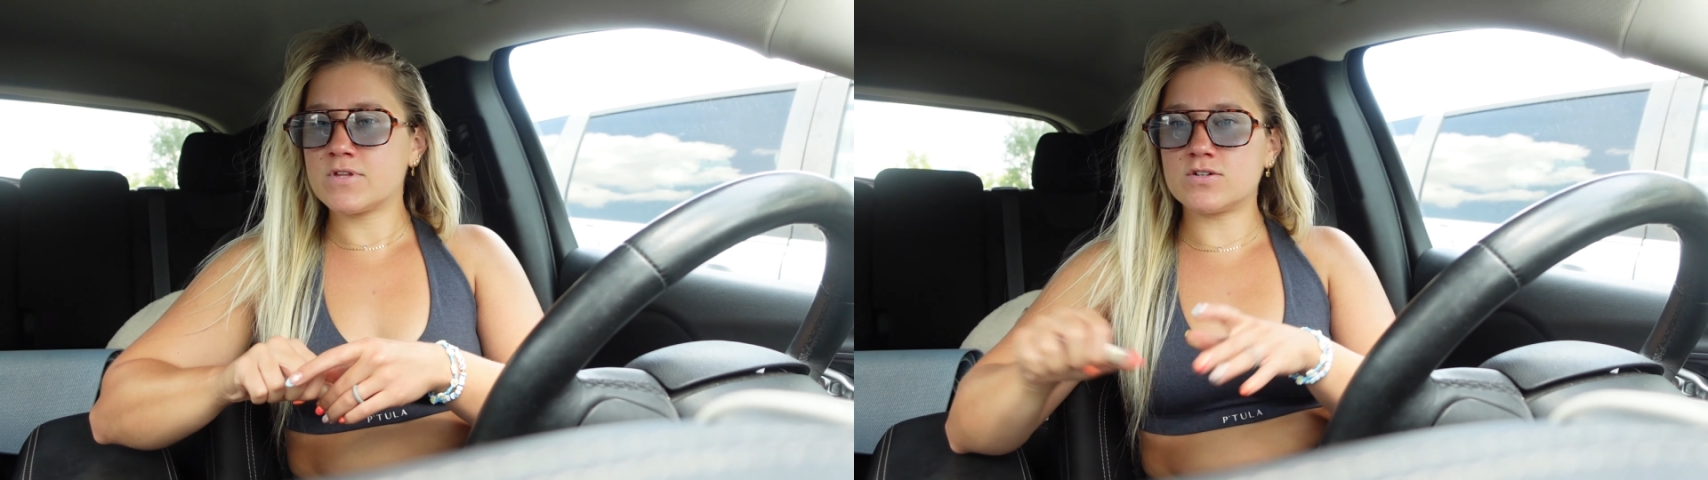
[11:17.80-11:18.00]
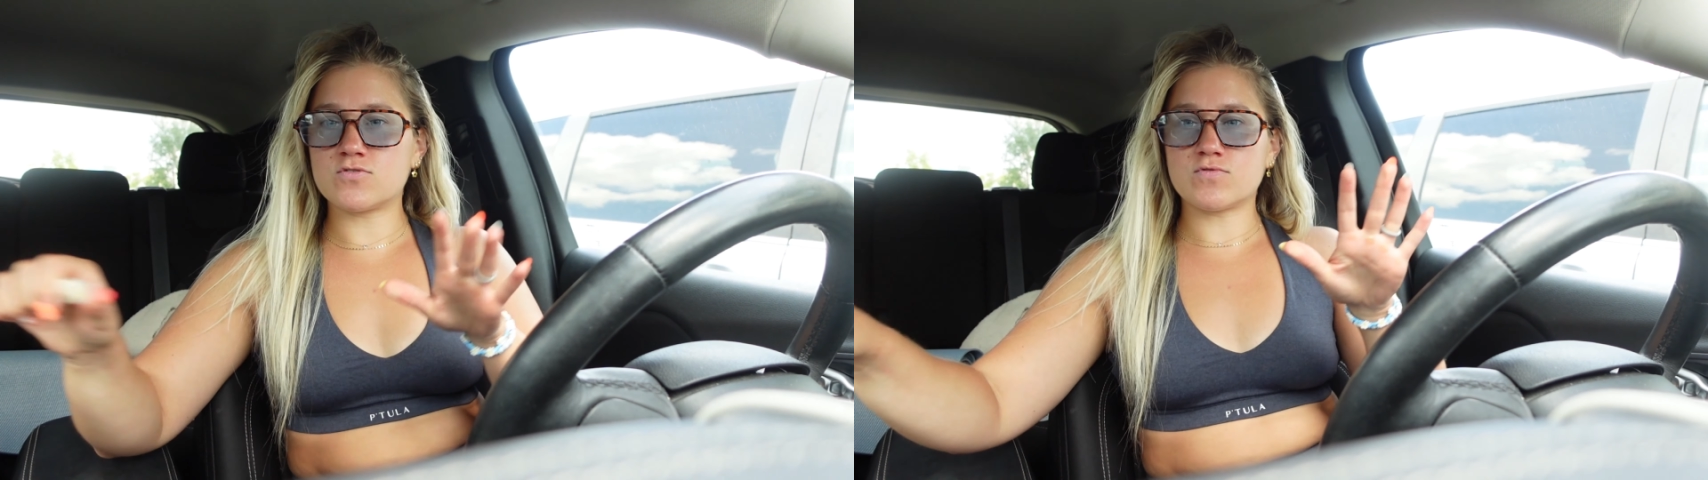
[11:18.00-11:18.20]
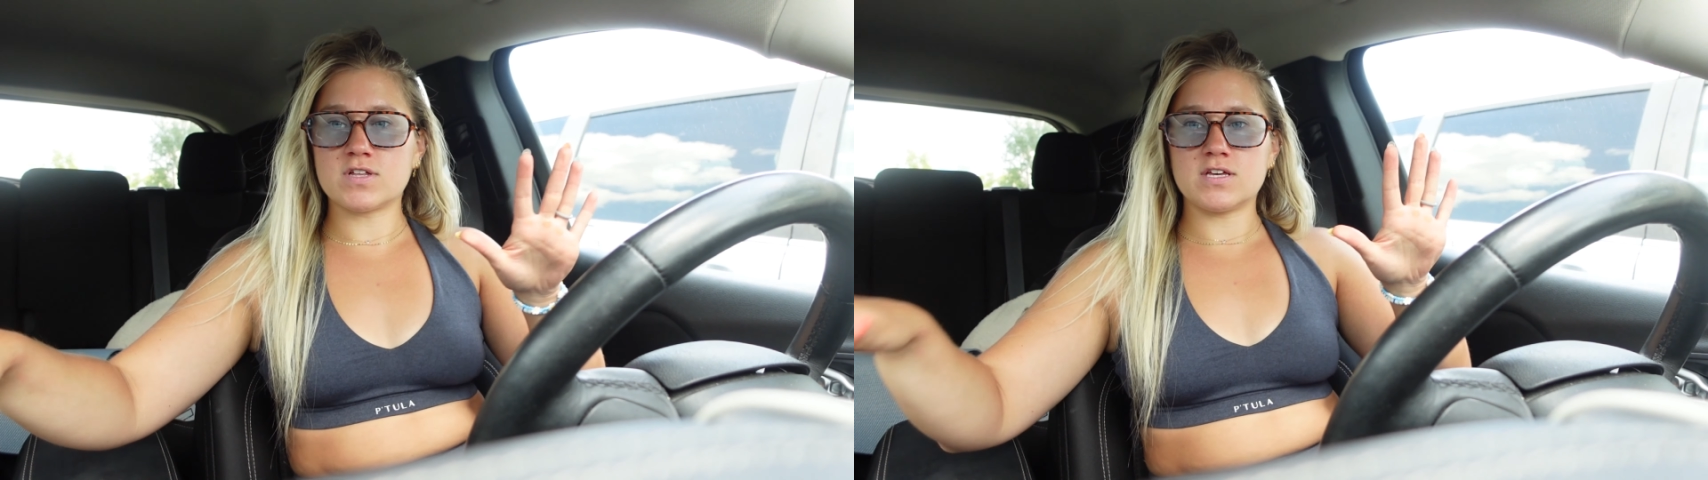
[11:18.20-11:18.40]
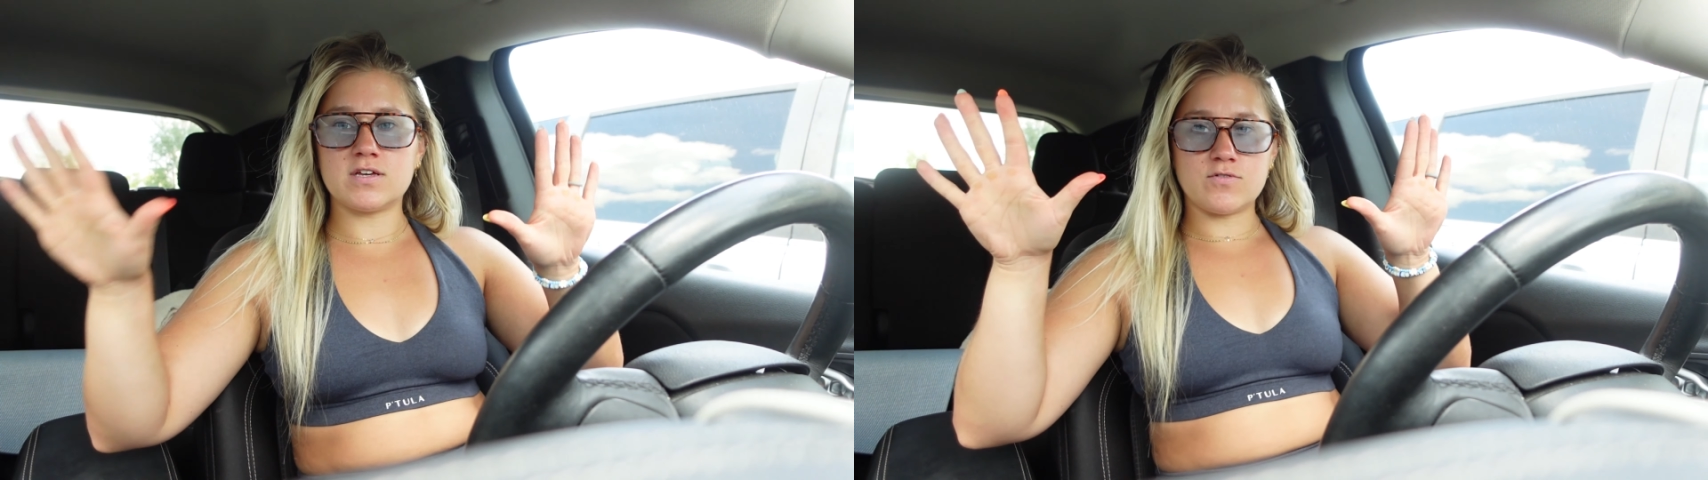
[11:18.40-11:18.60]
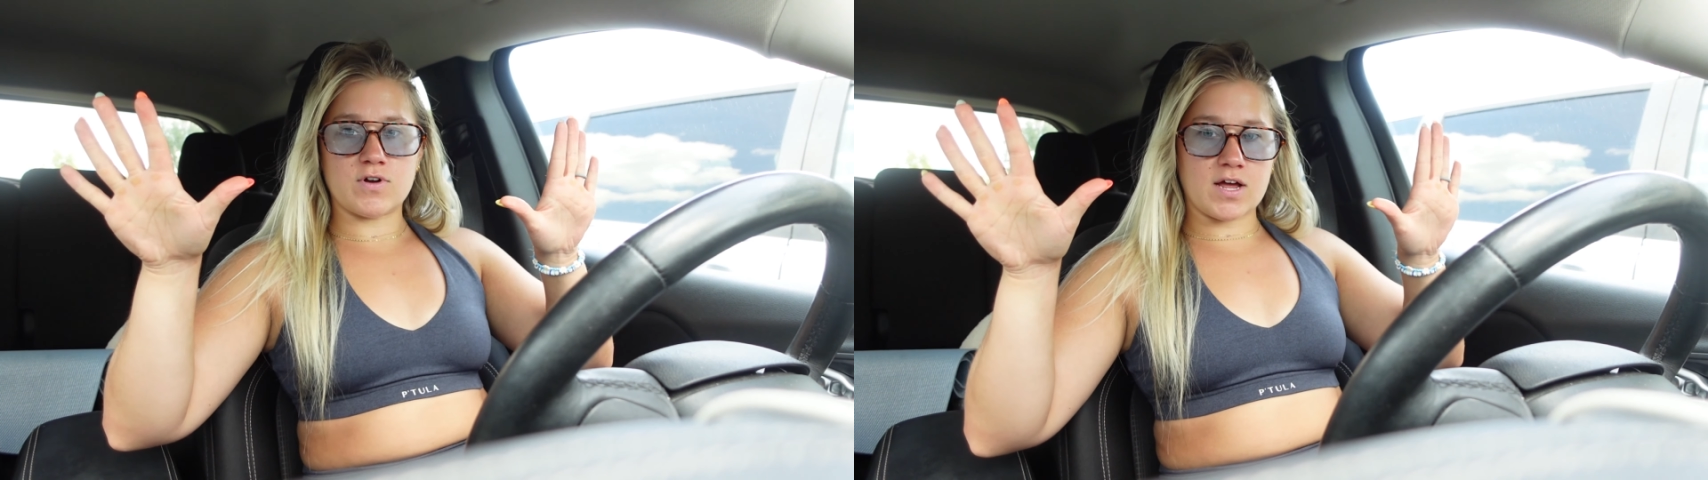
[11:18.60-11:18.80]
just really
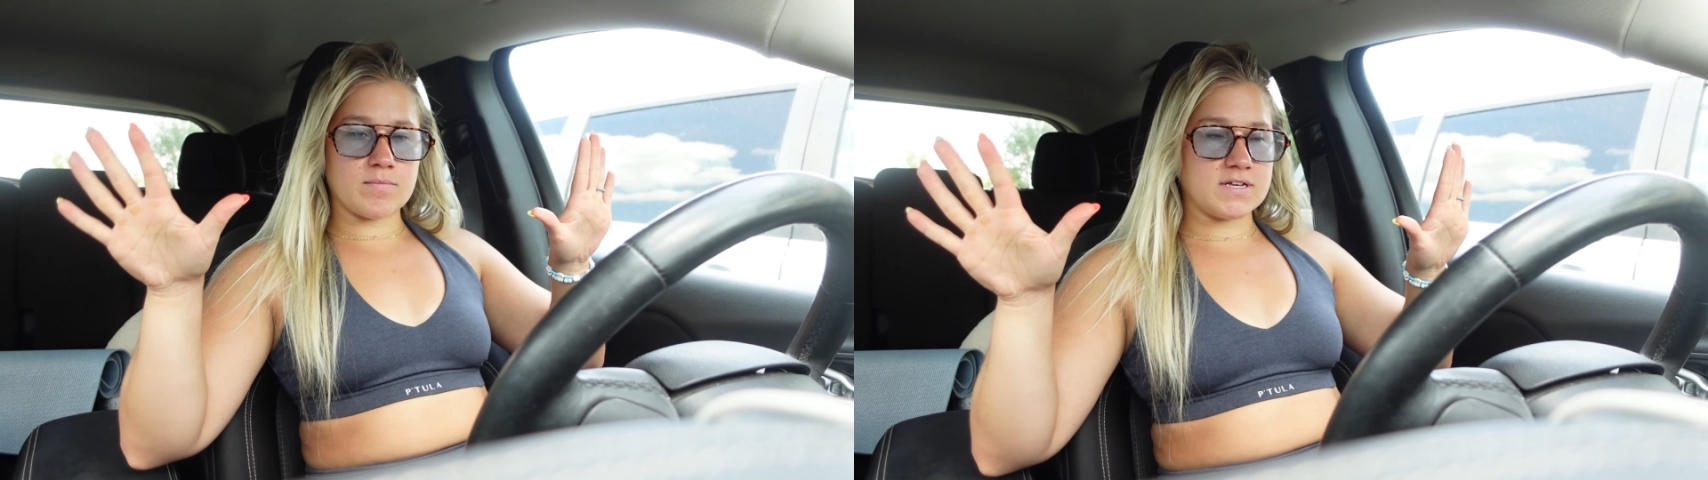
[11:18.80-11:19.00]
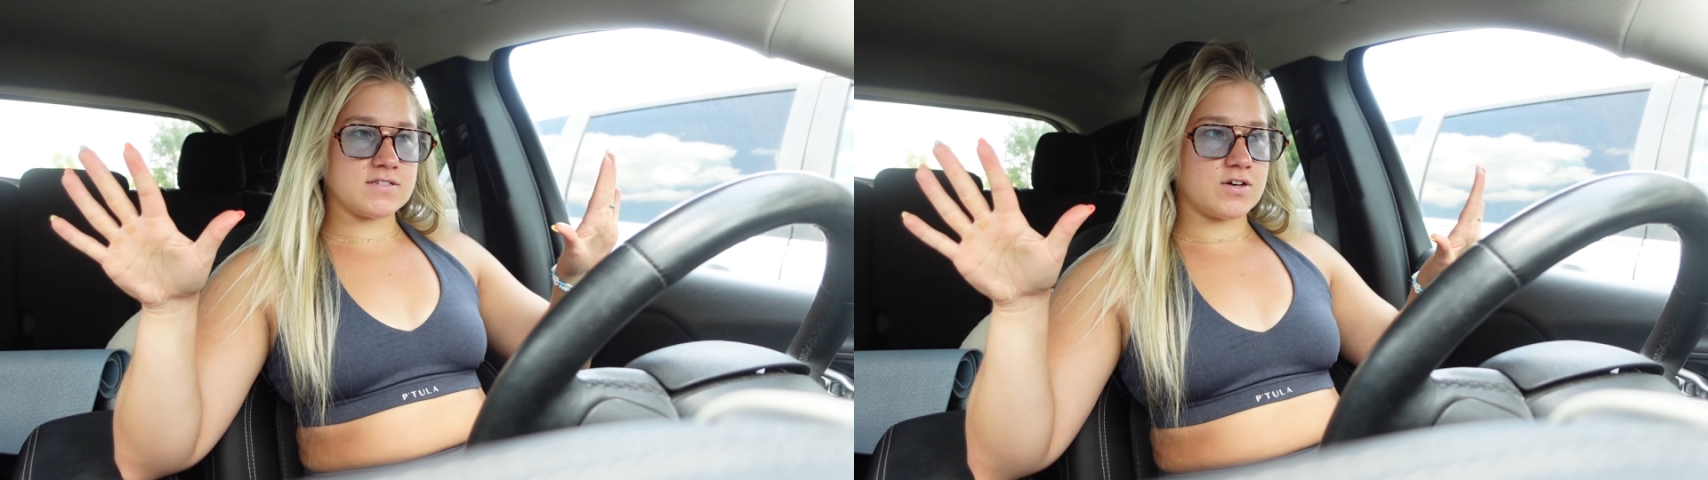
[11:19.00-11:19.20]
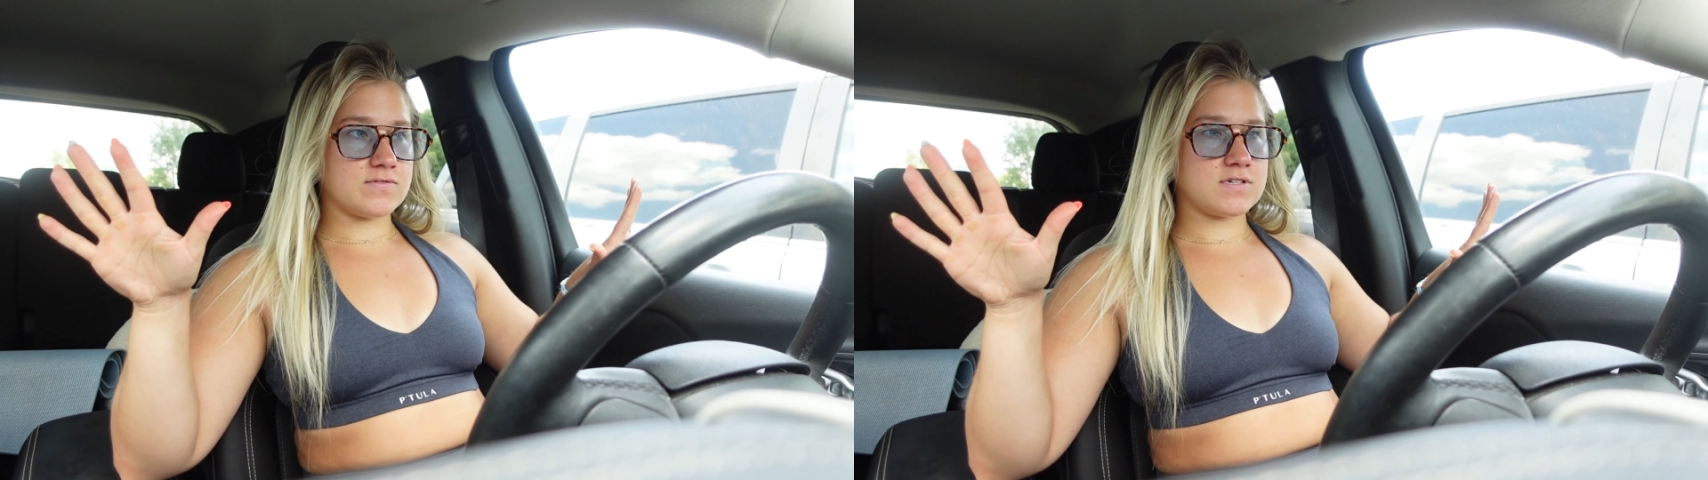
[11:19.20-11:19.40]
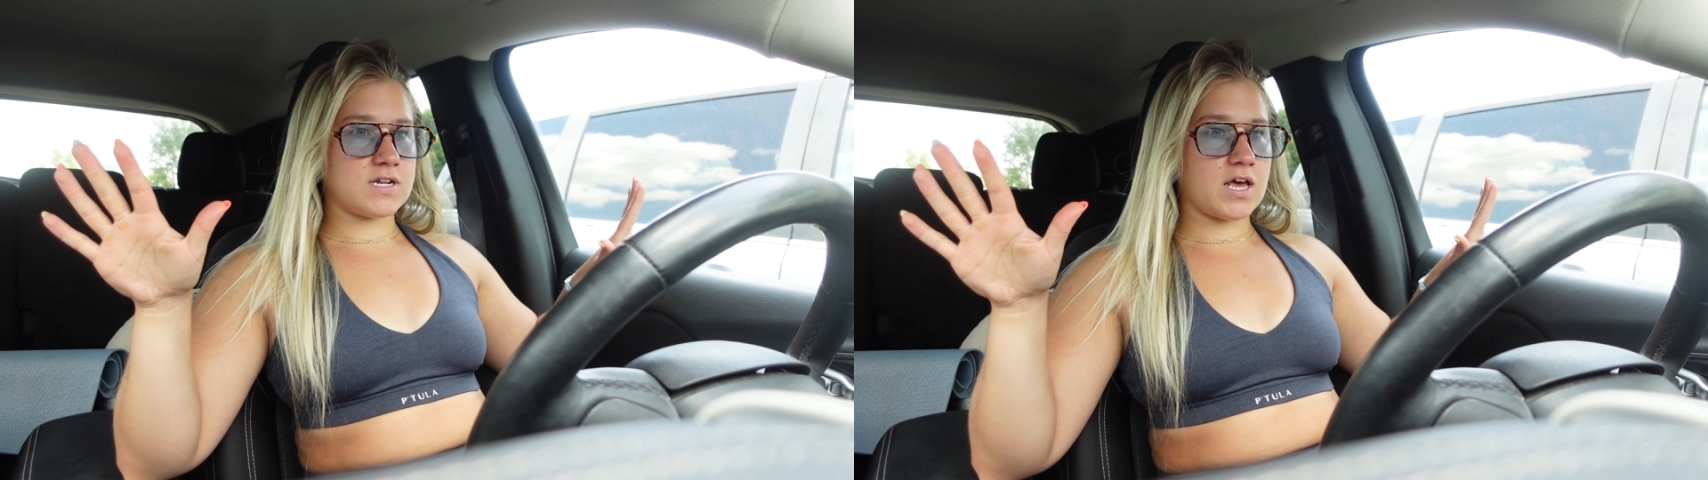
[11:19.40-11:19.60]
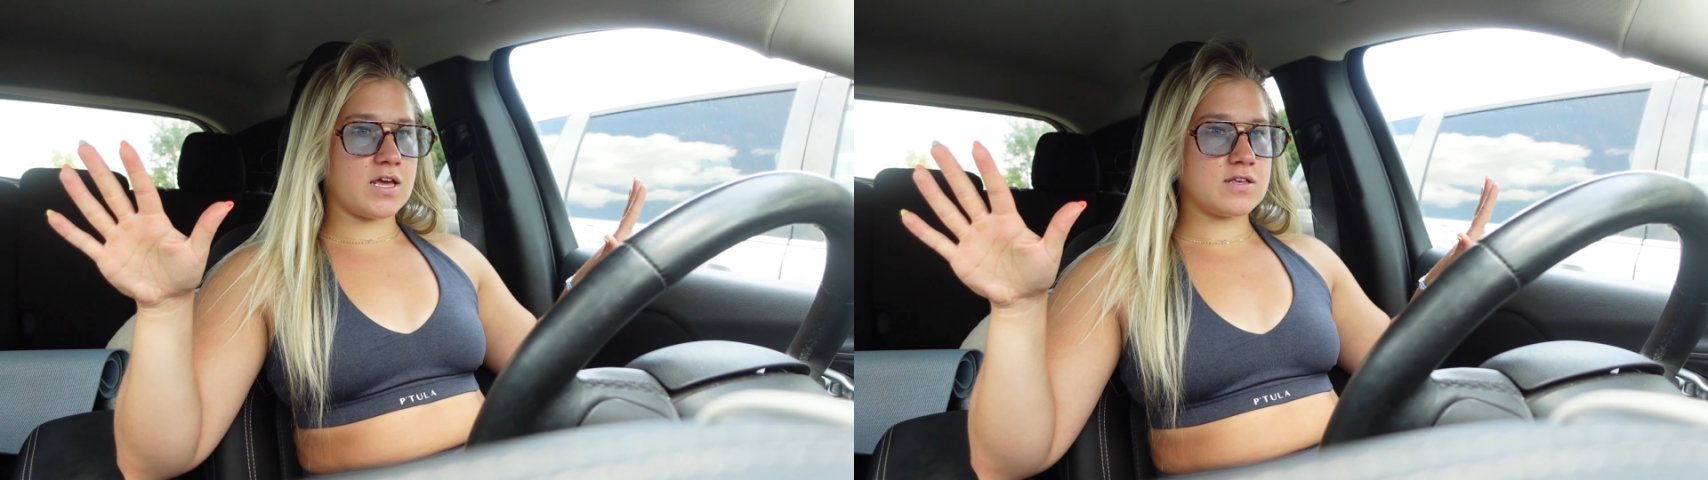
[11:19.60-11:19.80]
ground myself
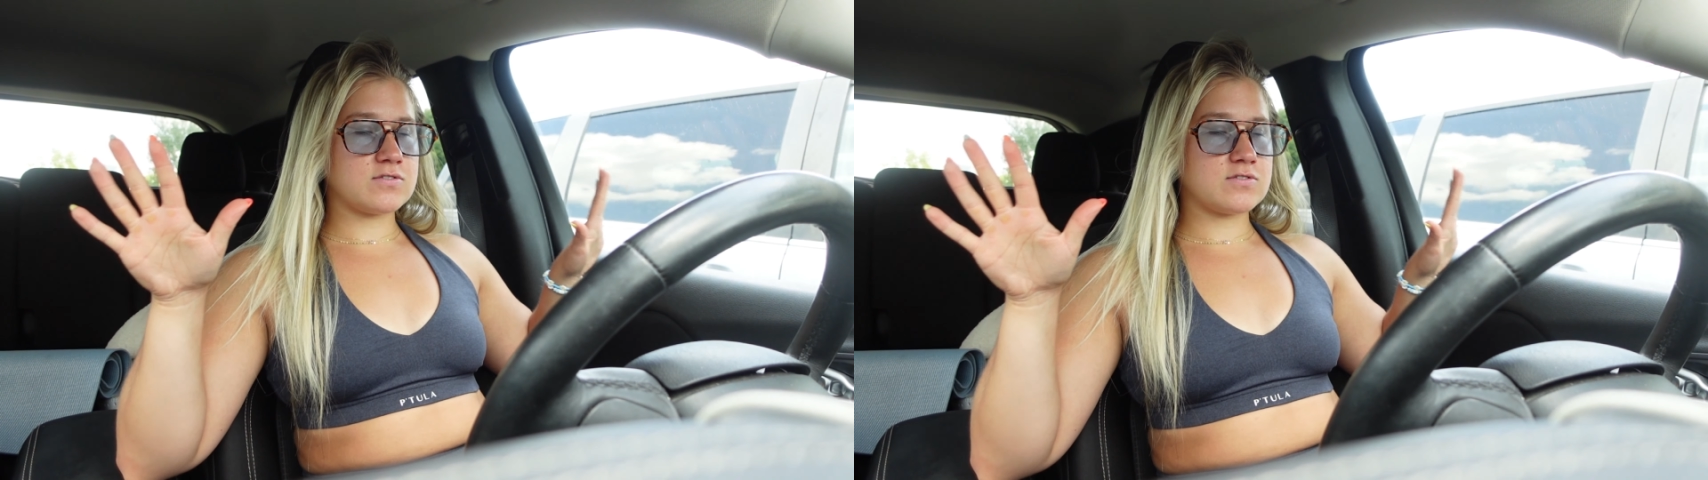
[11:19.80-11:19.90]
today.